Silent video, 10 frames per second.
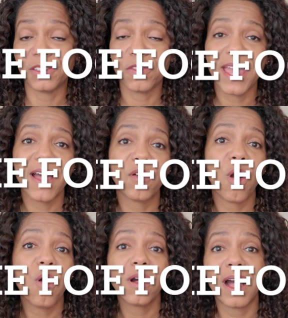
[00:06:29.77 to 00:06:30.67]
So they have
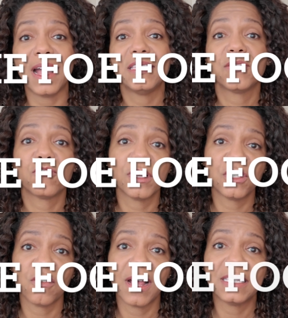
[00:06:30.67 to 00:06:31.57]
all kinds of
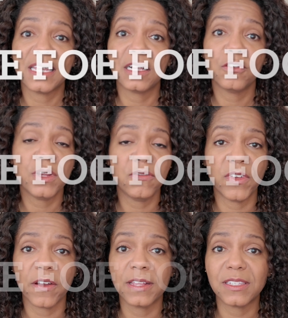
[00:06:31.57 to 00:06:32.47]
restaurants, including
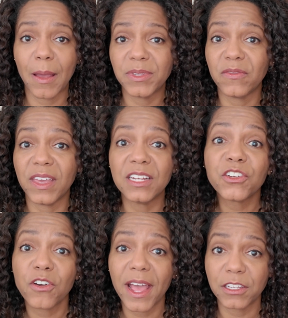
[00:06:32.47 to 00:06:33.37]
various types of
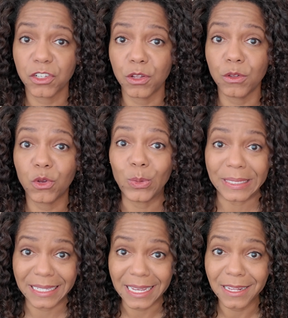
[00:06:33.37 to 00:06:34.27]
international
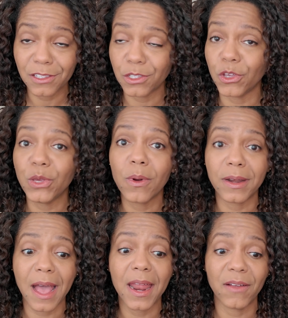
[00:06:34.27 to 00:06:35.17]
cuisine. So you are
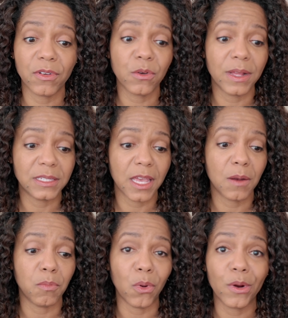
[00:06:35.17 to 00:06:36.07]
not ever going to
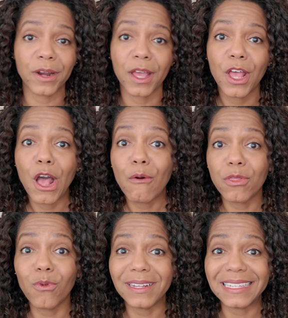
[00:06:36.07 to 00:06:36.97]
get bored
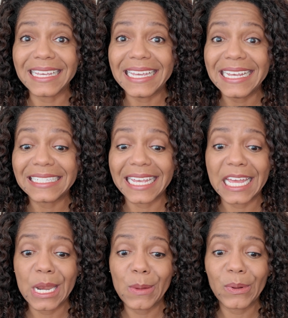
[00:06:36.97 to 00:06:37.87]
with what to eat
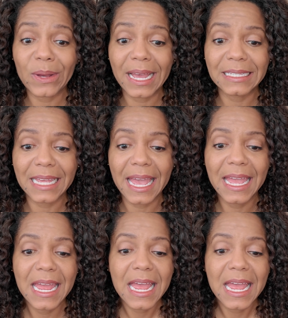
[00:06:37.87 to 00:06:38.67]
in Boquete.